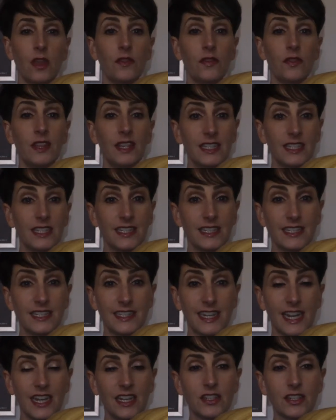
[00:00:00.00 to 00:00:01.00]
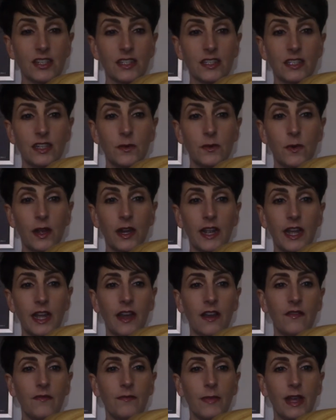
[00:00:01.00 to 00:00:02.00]
These stages you want to
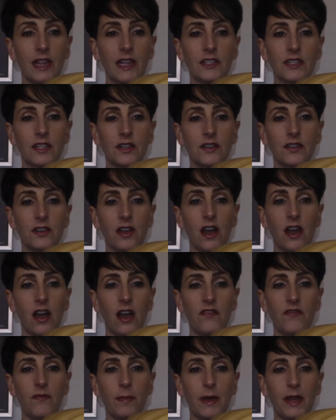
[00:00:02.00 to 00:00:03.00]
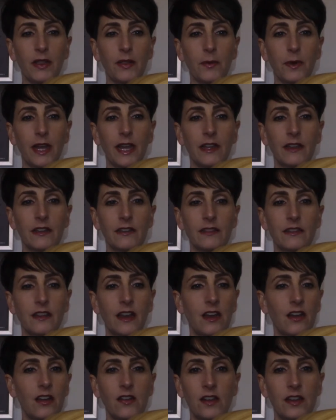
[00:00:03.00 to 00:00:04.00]
have Mella turned off, by the way.
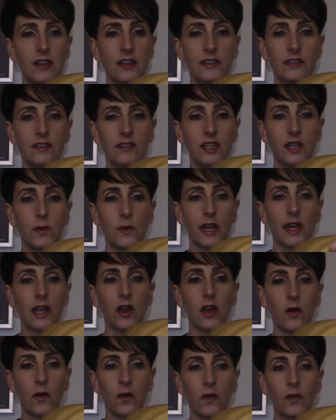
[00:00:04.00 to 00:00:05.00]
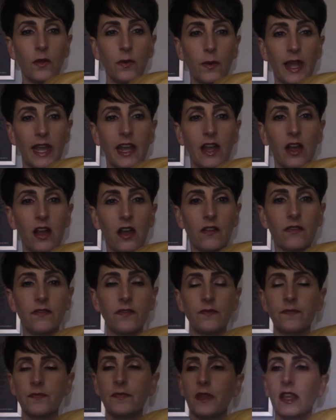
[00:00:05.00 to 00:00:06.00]
Not on, you want it all the way off.
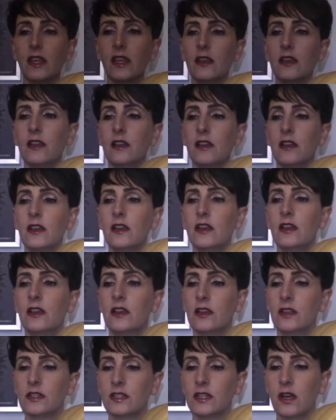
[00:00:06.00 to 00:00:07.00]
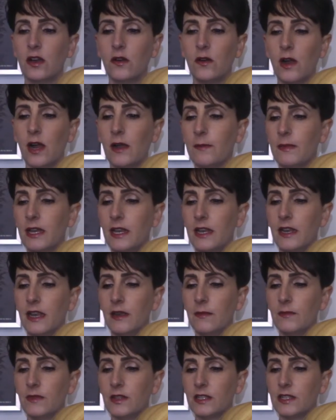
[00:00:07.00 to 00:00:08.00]
So I'm going to
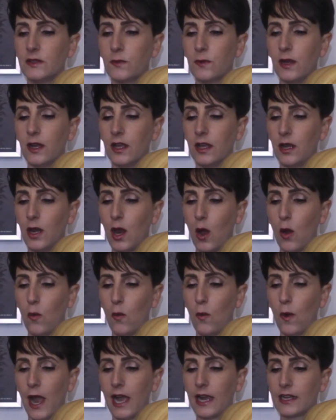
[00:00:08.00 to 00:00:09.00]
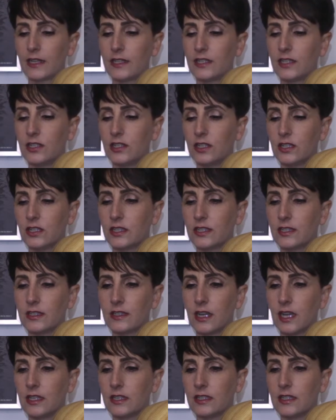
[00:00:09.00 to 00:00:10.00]
name this one Wax, just
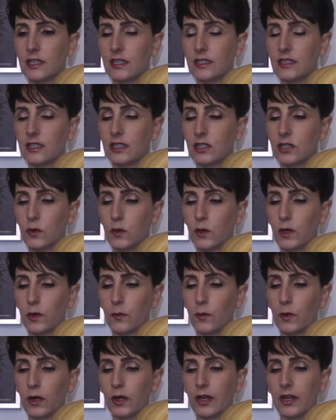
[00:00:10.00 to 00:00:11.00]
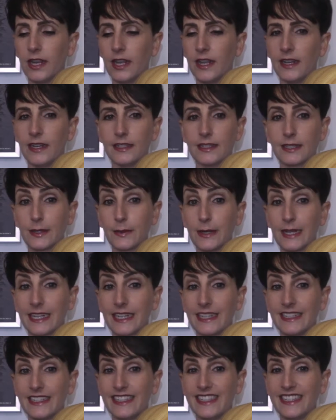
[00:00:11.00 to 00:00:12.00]
because it's a short word and it's
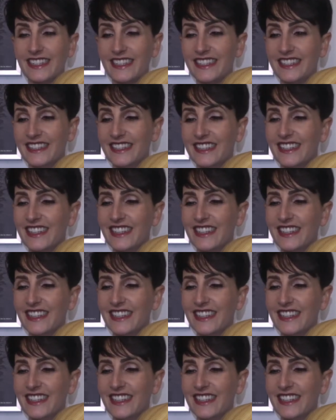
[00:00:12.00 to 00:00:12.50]
quick.